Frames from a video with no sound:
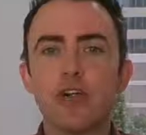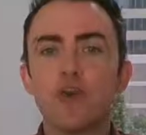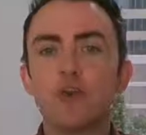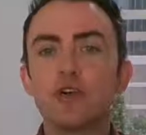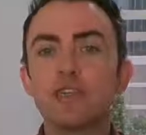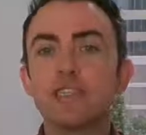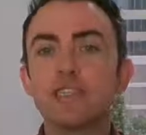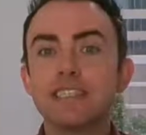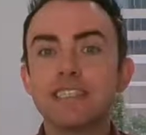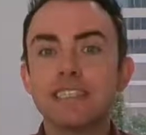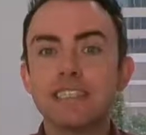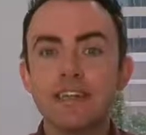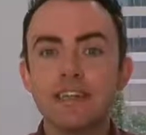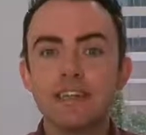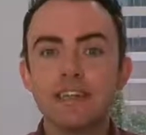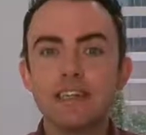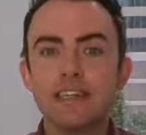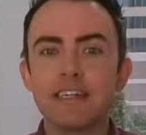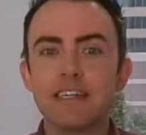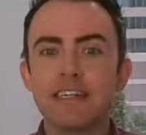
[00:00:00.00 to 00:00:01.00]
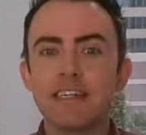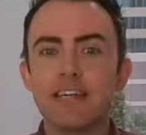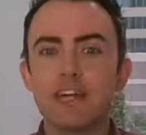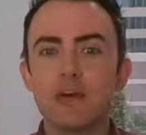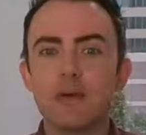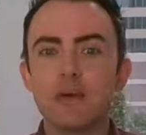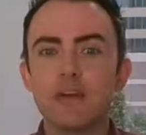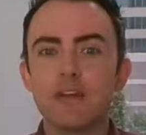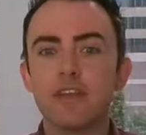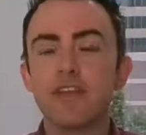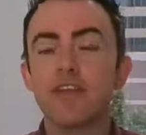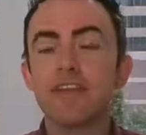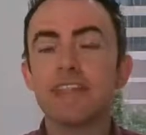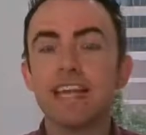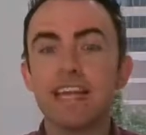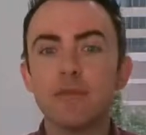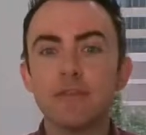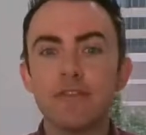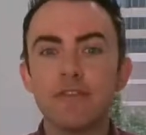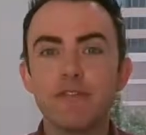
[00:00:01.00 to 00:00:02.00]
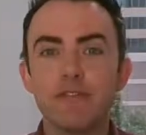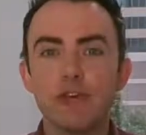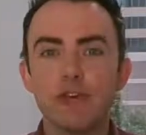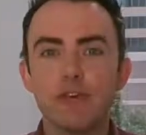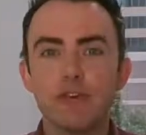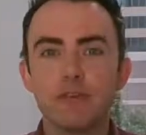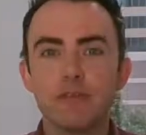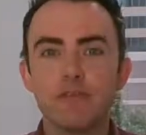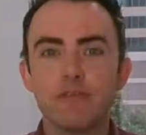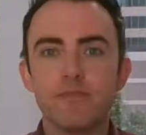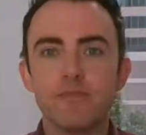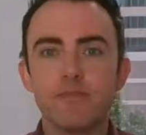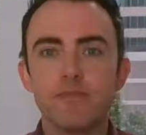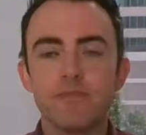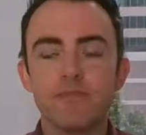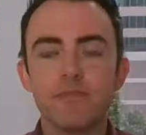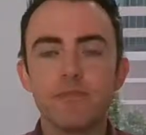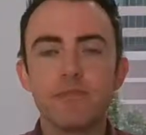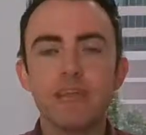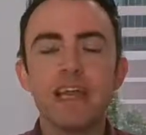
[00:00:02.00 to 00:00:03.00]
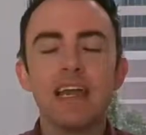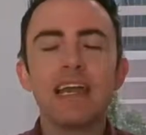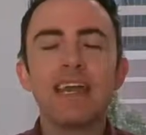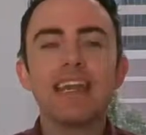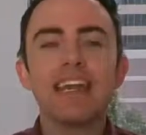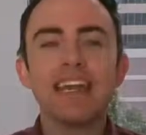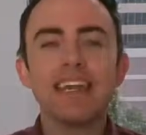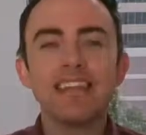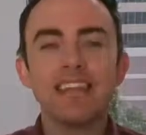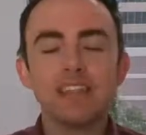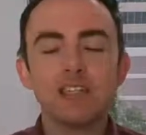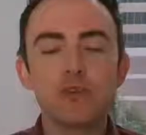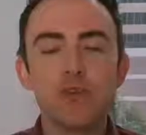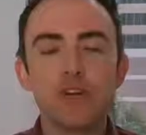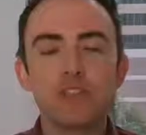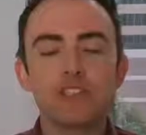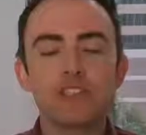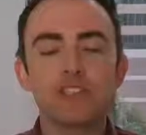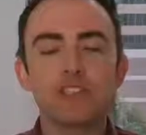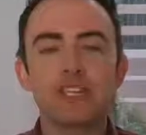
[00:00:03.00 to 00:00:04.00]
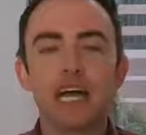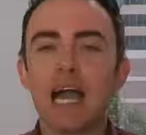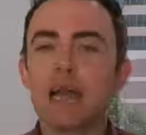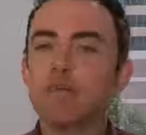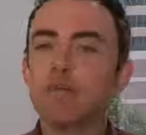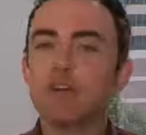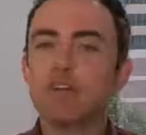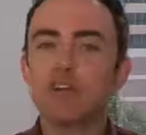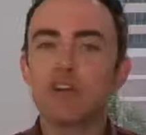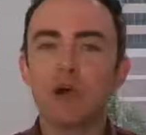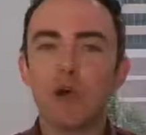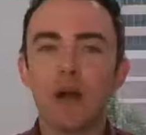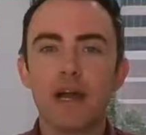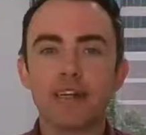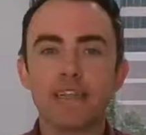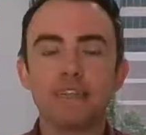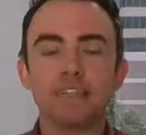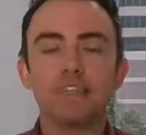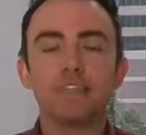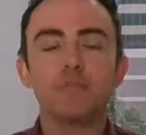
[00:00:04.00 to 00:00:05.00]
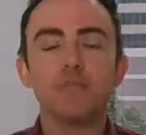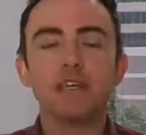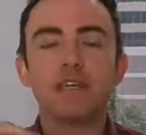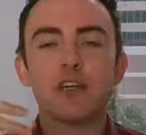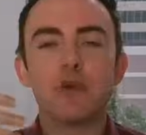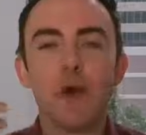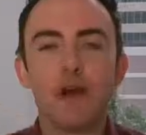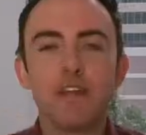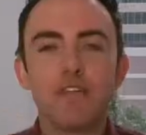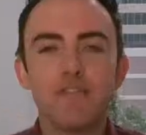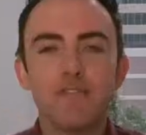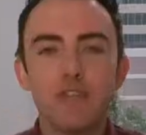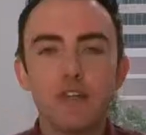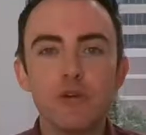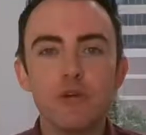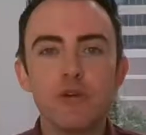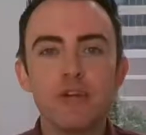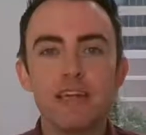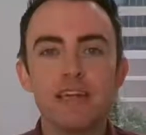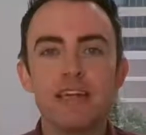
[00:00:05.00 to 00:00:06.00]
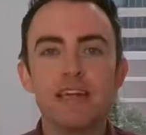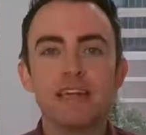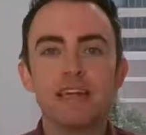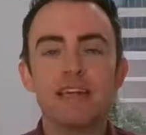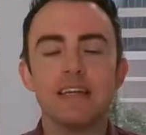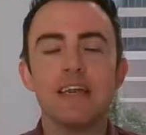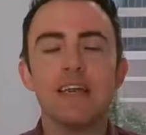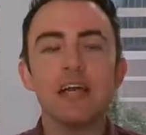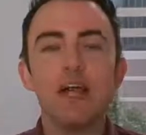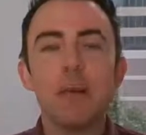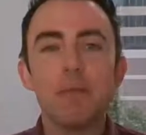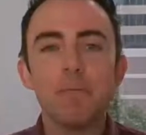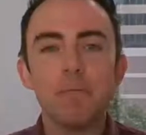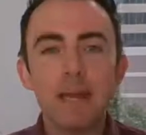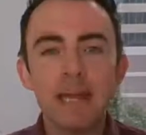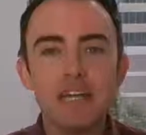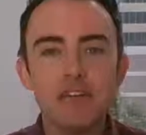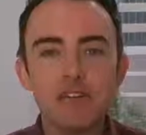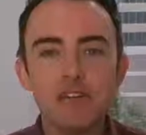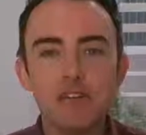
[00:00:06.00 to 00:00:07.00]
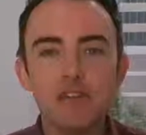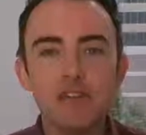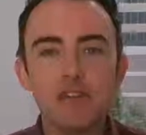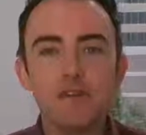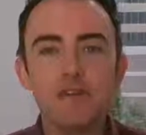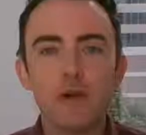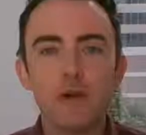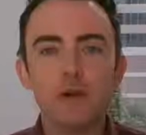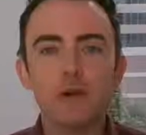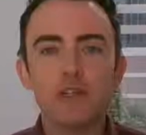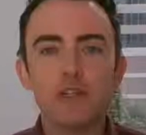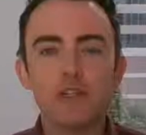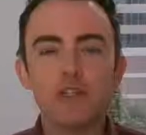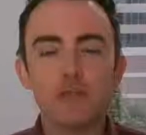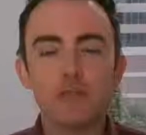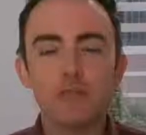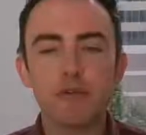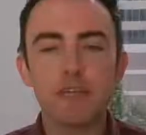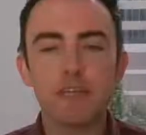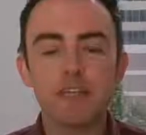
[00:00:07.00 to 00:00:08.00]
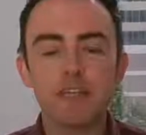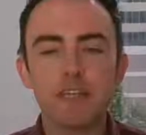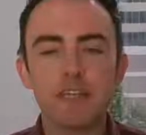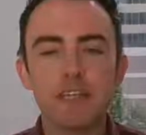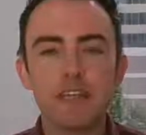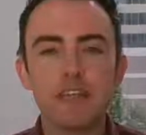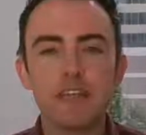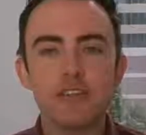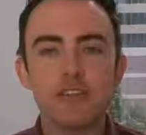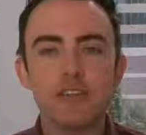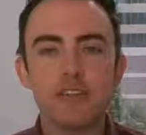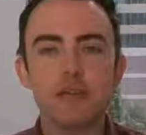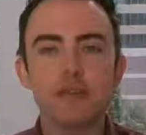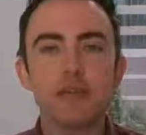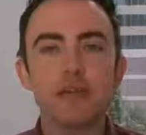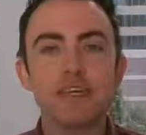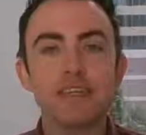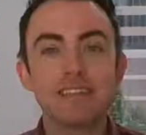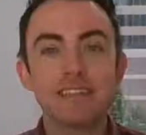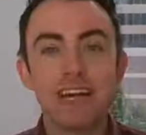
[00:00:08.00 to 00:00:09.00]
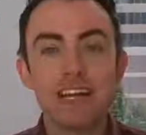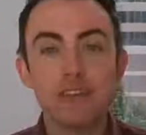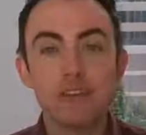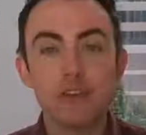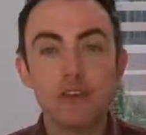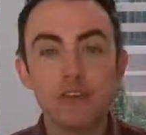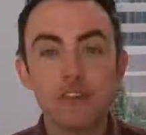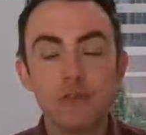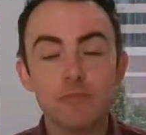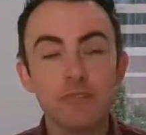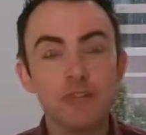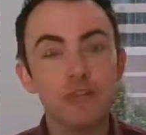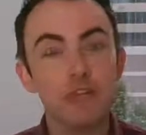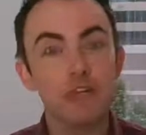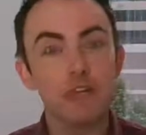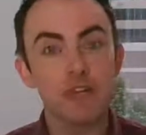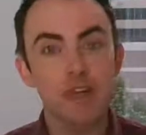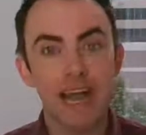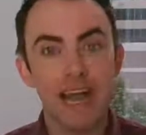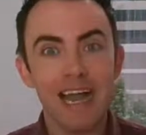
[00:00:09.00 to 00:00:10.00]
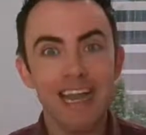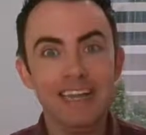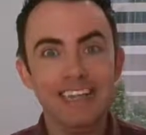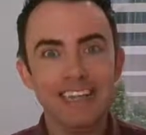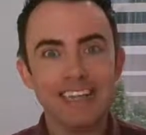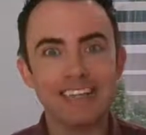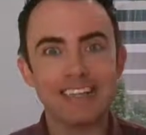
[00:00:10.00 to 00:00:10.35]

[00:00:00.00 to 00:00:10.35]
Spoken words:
was significantly lower than the day before. In this question type, you're required to speak quite fluently. Make sure you focus on your pronunciation, because that's going to be scored highly